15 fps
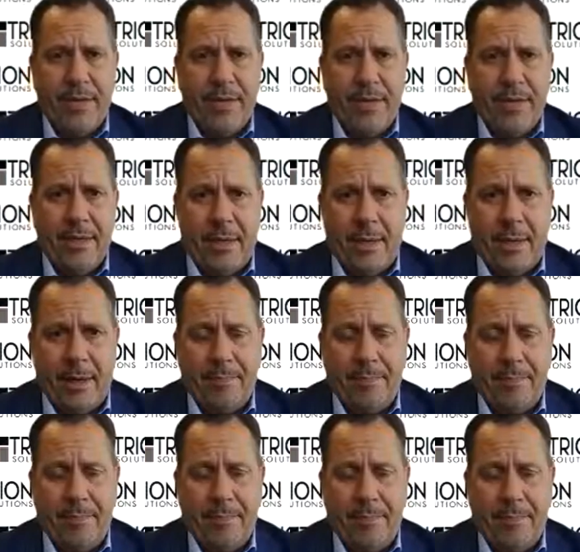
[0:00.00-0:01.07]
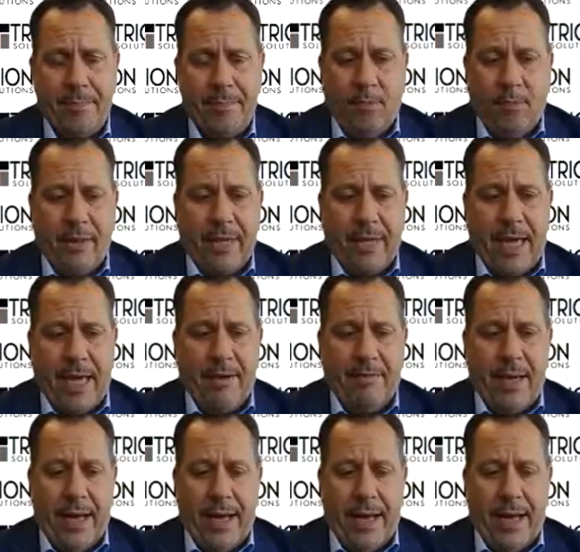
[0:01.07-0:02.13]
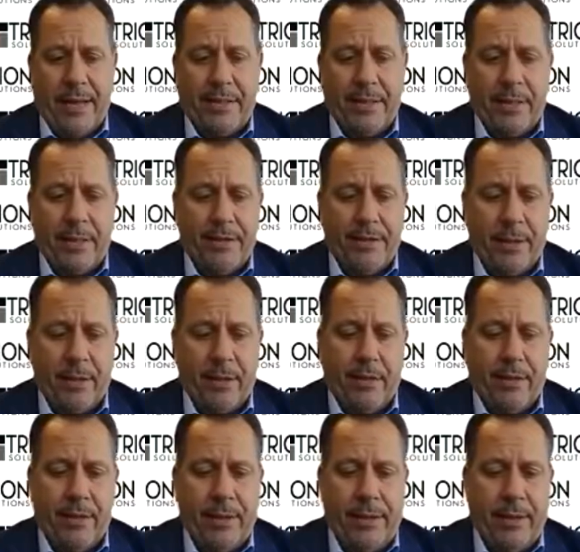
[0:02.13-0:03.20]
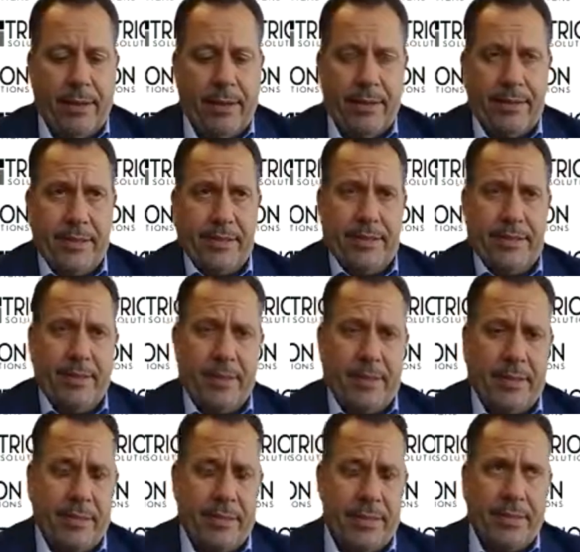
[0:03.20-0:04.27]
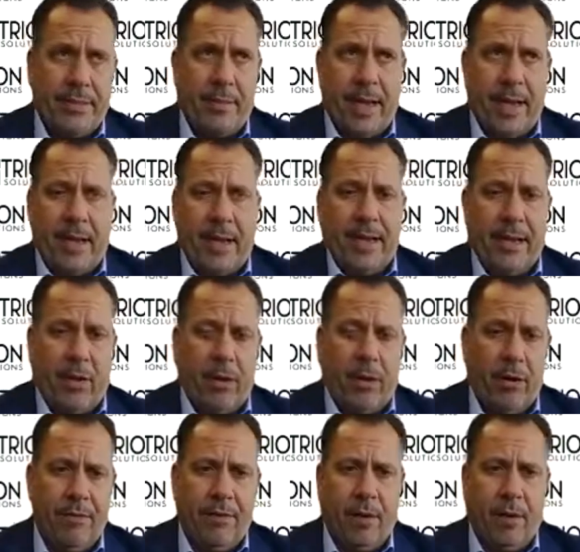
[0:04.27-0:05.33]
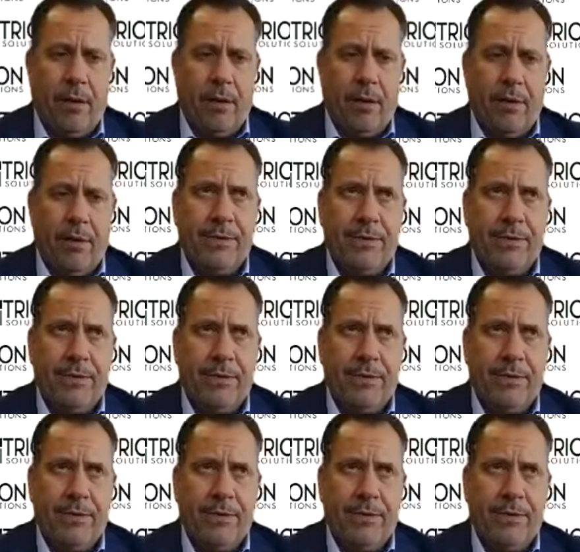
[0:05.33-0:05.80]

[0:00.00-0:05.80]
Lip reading: And one of the caveats is and this is systematic on all of the loans.